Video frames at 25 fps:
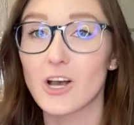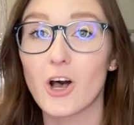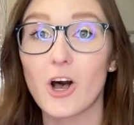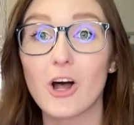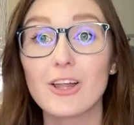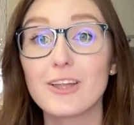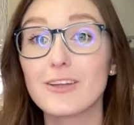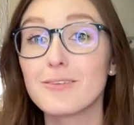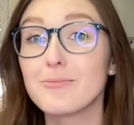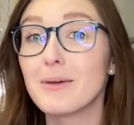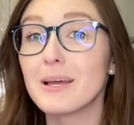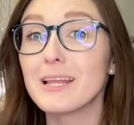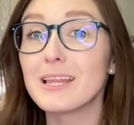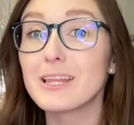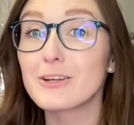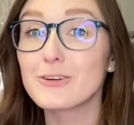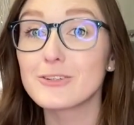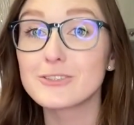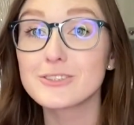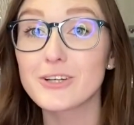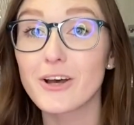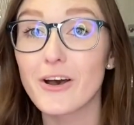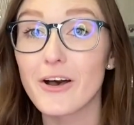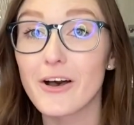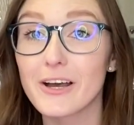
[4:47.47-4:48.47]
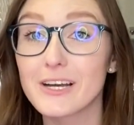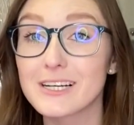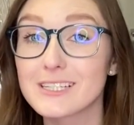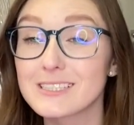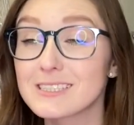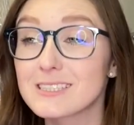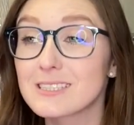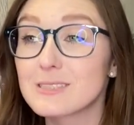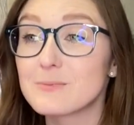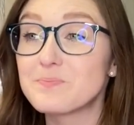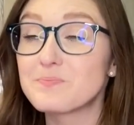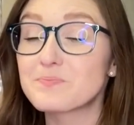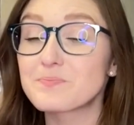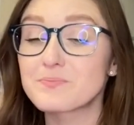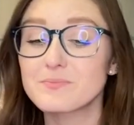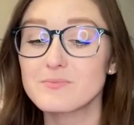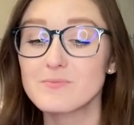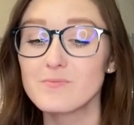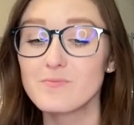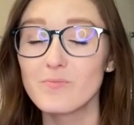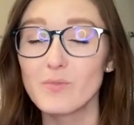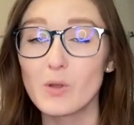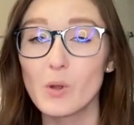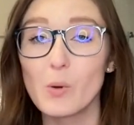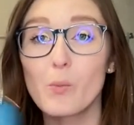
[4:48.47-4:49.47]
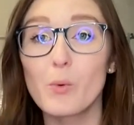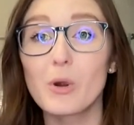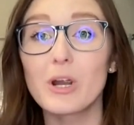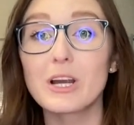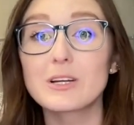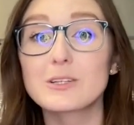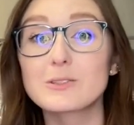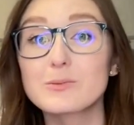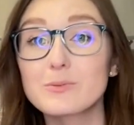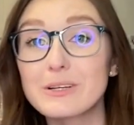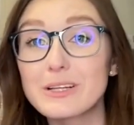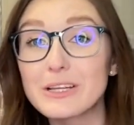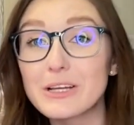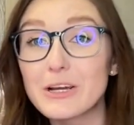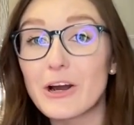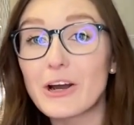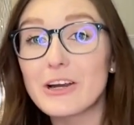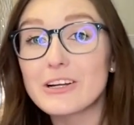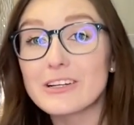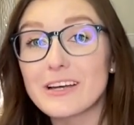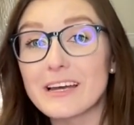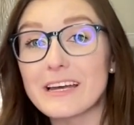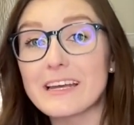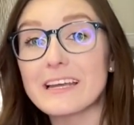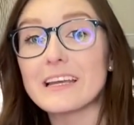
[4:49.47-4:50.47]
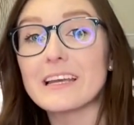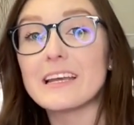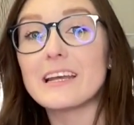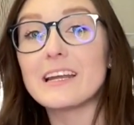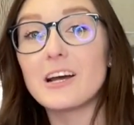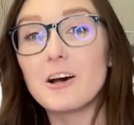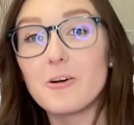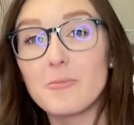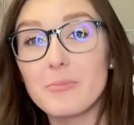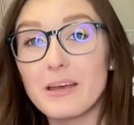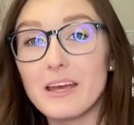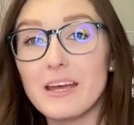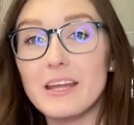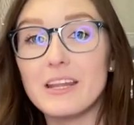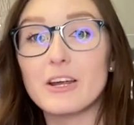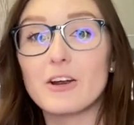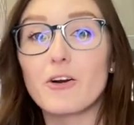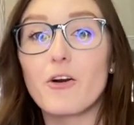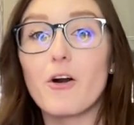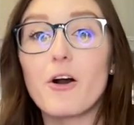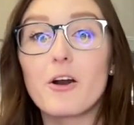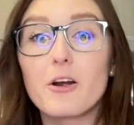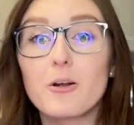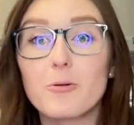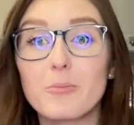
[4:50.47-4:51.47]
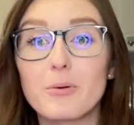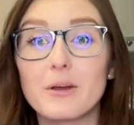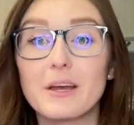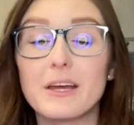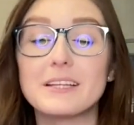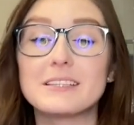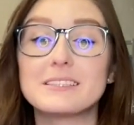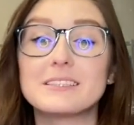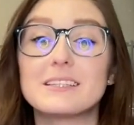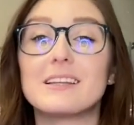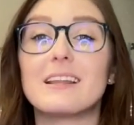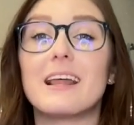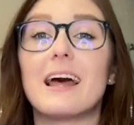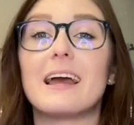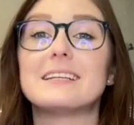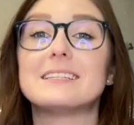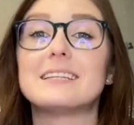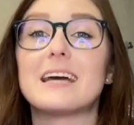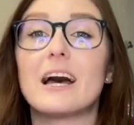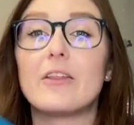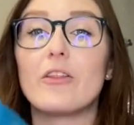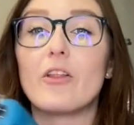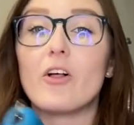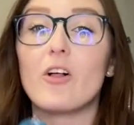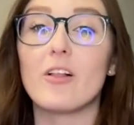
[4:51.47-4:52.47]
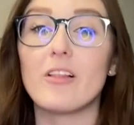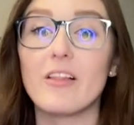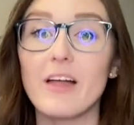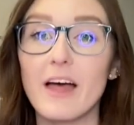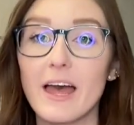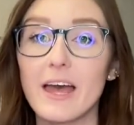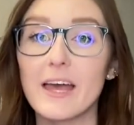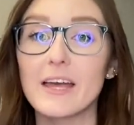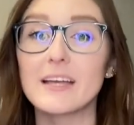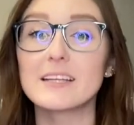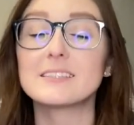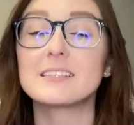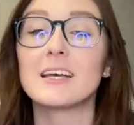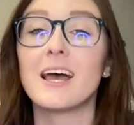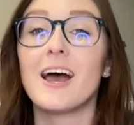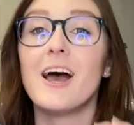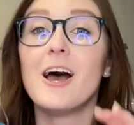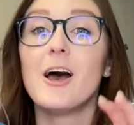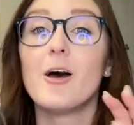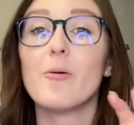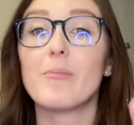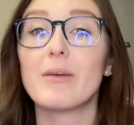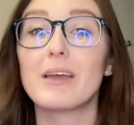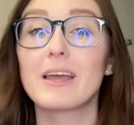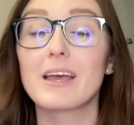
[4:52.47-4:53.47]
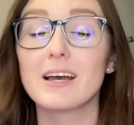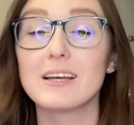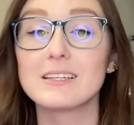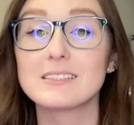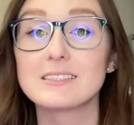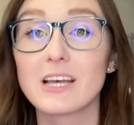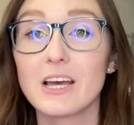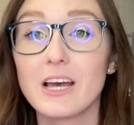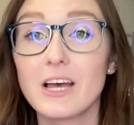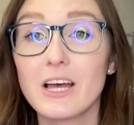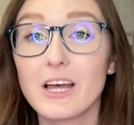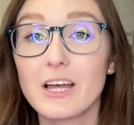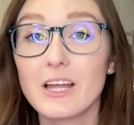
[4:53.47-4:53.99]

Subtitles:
All of my little dogs, where it's really hard to like get up in their armpits and like down the legs because